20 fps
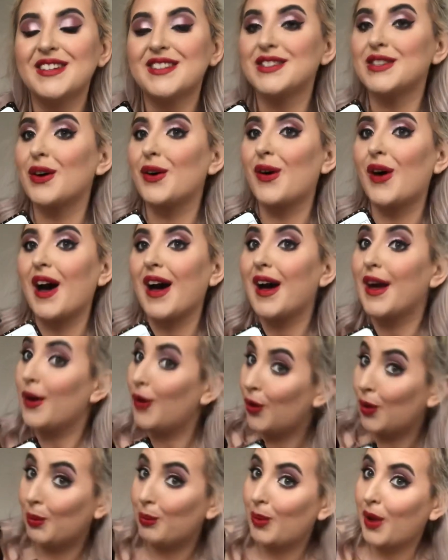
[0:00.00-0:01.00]
so I
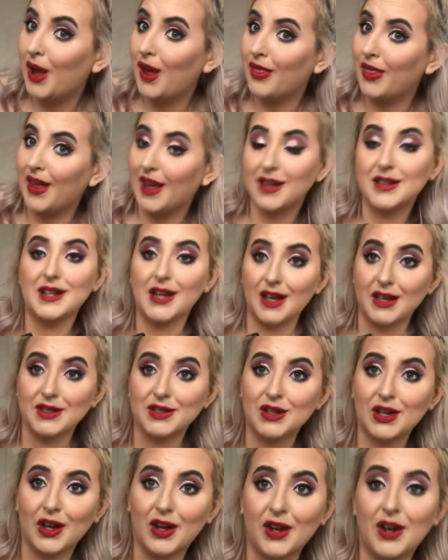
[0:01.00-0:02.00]
hope they
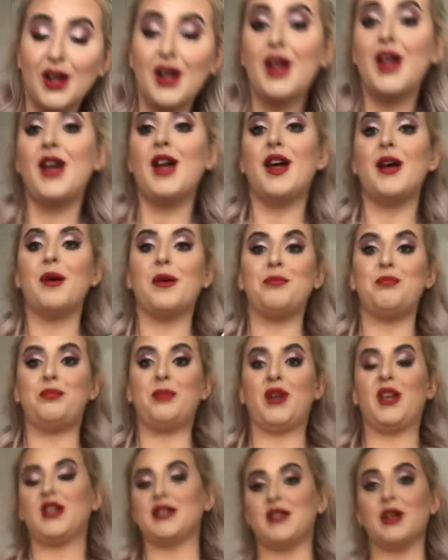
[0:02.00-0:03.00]
taste good
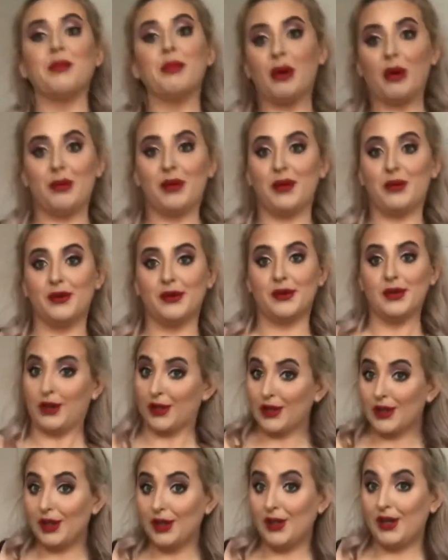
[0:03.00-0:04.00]
because they probably won't
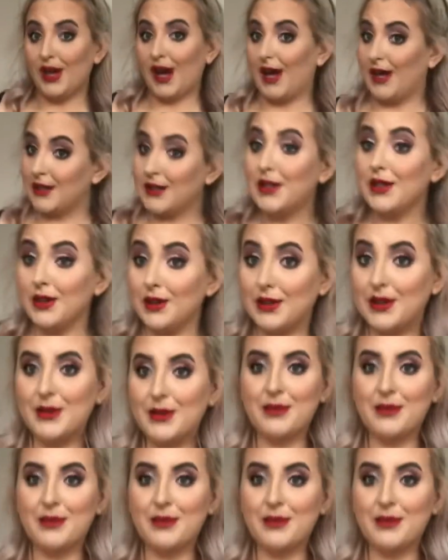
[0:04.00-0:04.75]
look as good.